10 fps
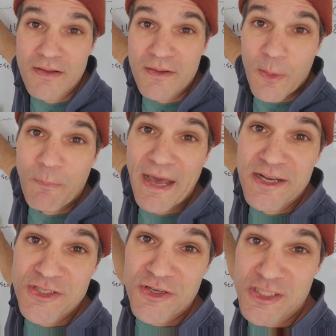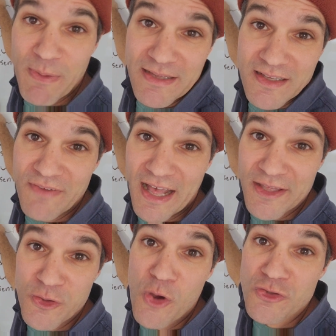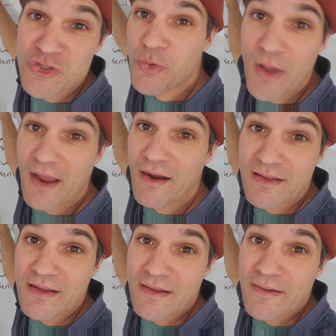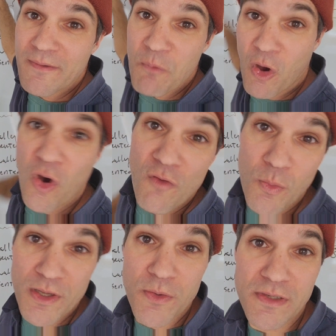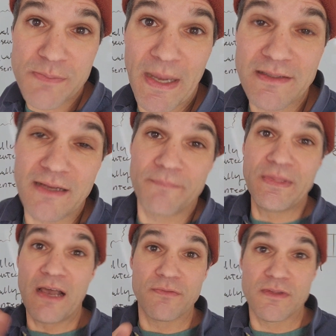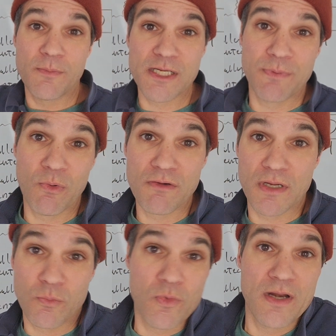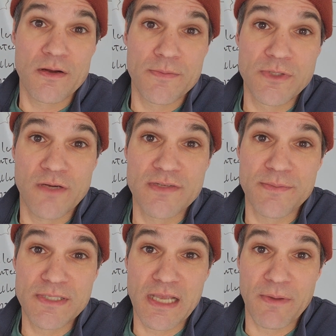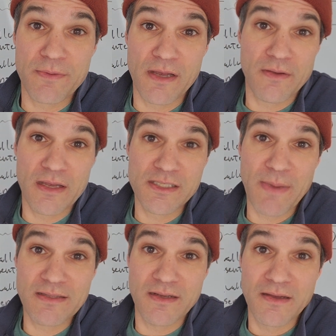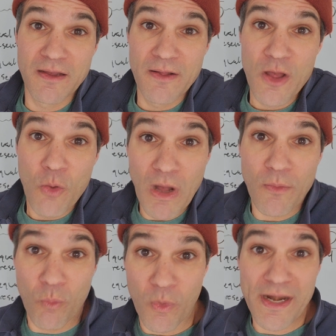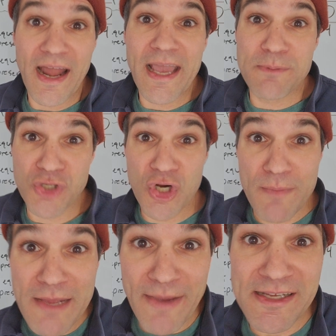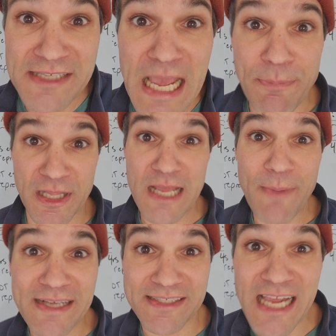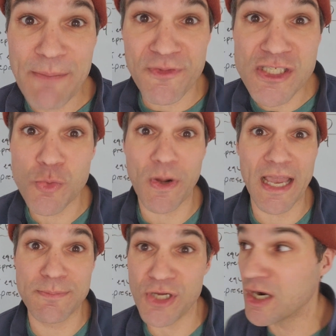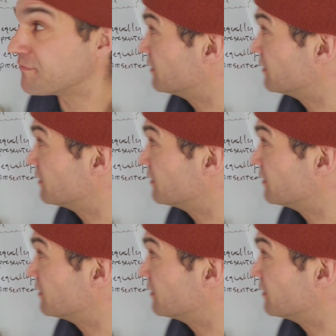minus your expected value squared over what you're expecting. Now, you must be wondering, what are observed and expected? Well, what did I observe in my sample? In my sample, this is what I observed.